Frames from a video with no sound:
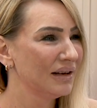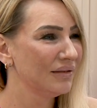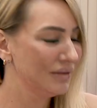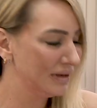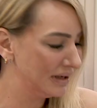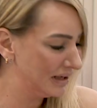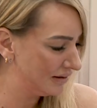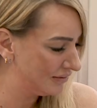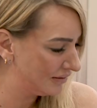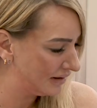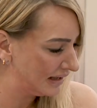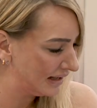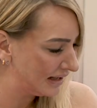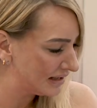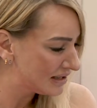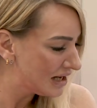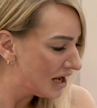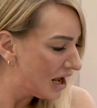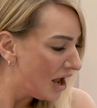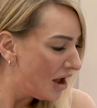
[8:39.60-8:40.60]
It really, really
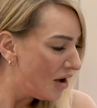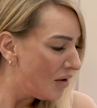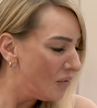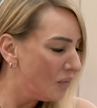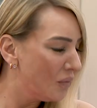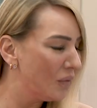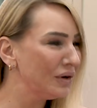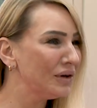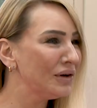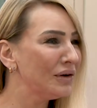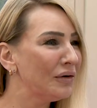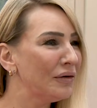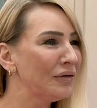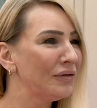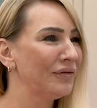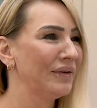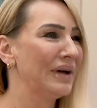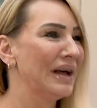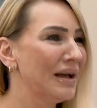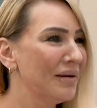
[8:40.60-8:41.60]
is. What do your
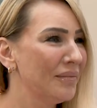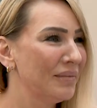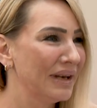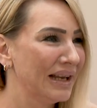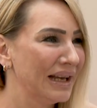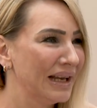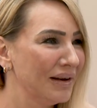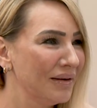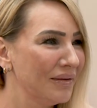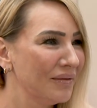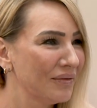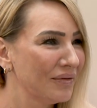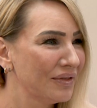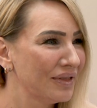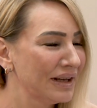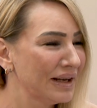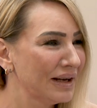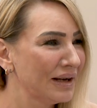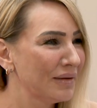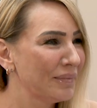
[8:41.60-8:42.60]
family
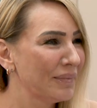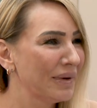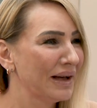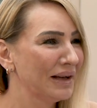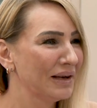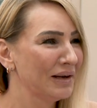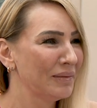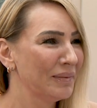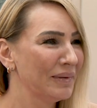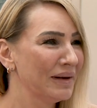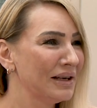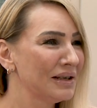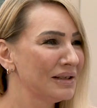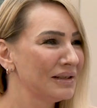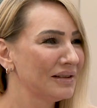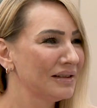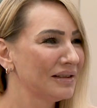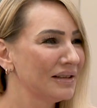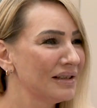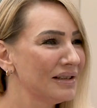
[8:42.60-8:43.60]
think about you being
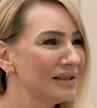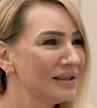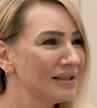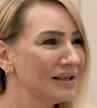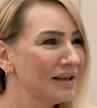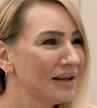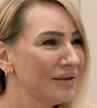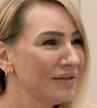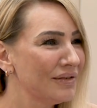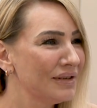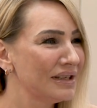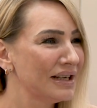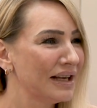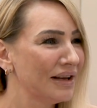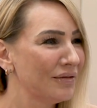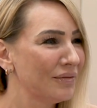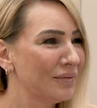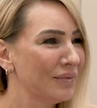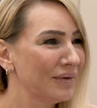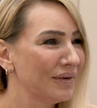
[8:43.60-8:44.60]
a
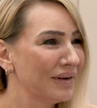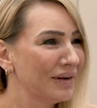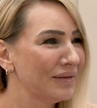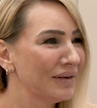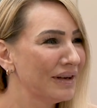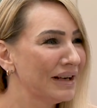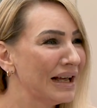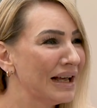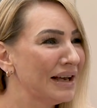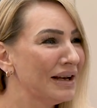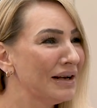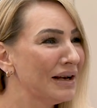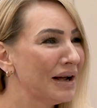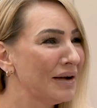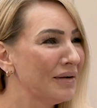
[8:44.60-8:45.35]
Conservative? You know,